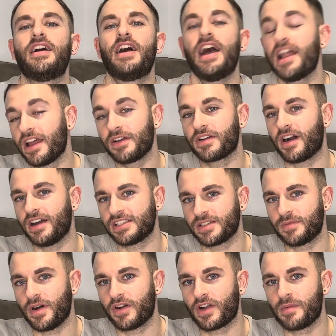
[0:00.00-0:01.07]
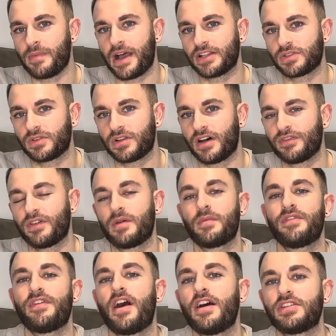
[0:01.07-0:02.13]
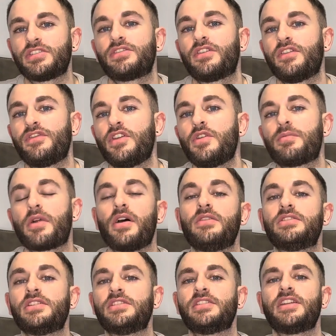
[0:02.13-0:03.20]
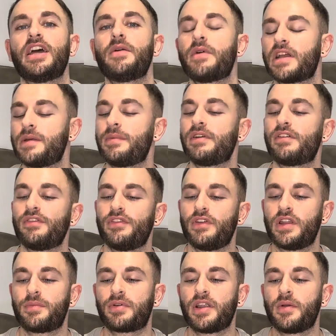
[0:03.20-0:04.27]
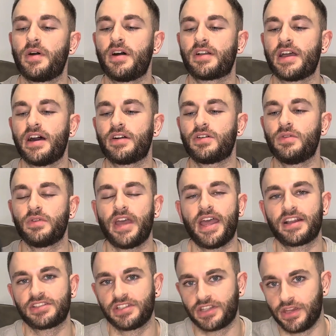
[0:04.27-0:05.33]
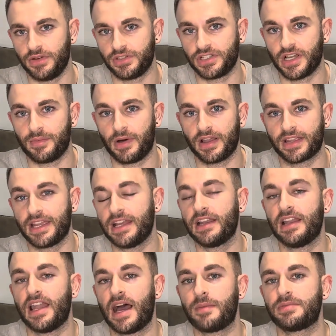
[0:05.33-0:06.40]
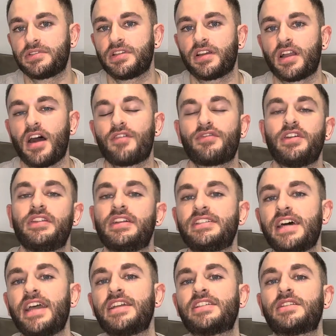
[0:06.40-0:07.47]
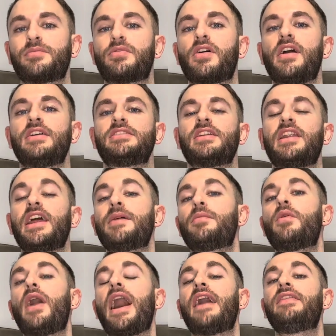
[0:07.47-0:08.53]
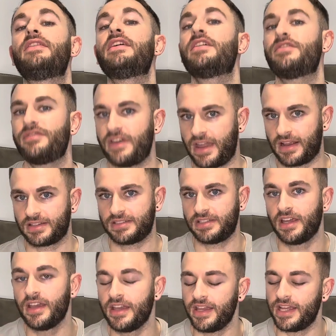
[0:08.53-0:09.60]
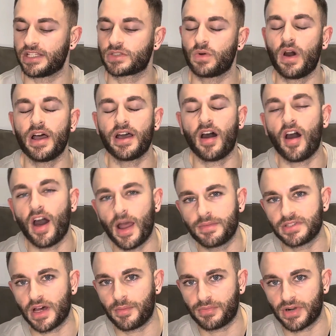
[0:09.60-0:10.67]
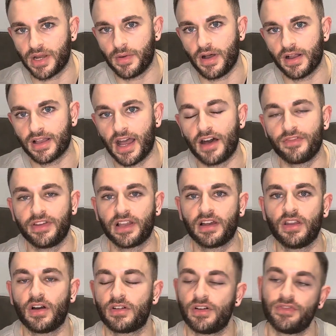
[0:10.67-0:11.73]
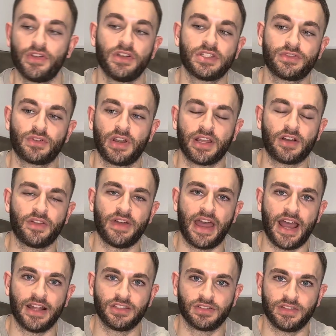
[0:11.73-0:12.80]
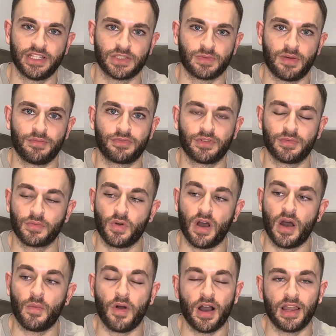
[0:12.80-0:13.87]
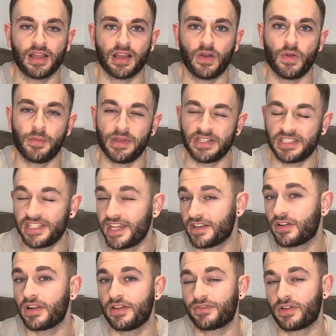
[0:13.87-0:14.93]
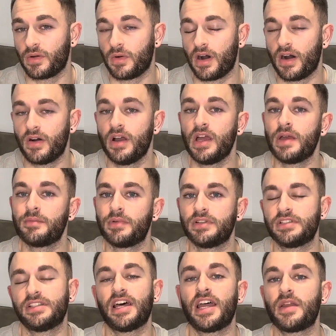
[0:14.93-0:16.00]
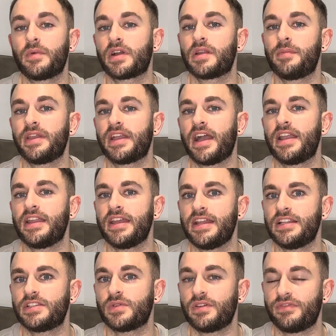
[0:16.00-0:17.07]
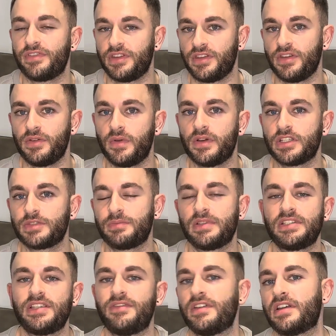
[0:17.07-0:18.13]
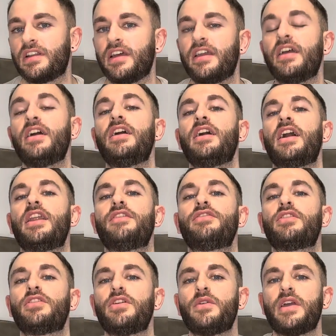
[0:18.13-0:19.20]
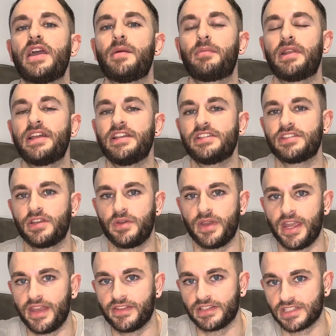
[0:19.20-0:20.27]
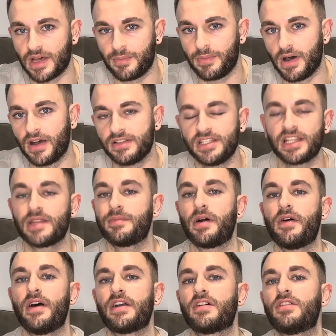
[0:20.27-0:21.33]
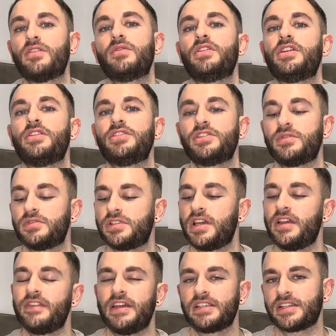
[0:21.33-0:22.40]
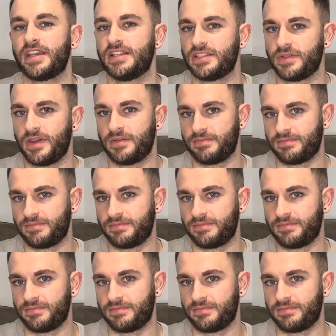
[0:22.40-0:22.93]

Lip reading: Hello guys and welcome back to another one with us, the Review Bros, and today we're going to be reviewing a pre-workout called Executioner by Labz, covering the taste, the price, the label and the effects. It's quite a hyped up pre-workout. I think a lot of reviewers have already got their hands on this one from quite a while ago. We've been sitting on it for a while, but today we're going to be getting into it for you specifically. And if you're new here, please do hit the sub button, tick the bell icon, all the usuals. Let's get into it.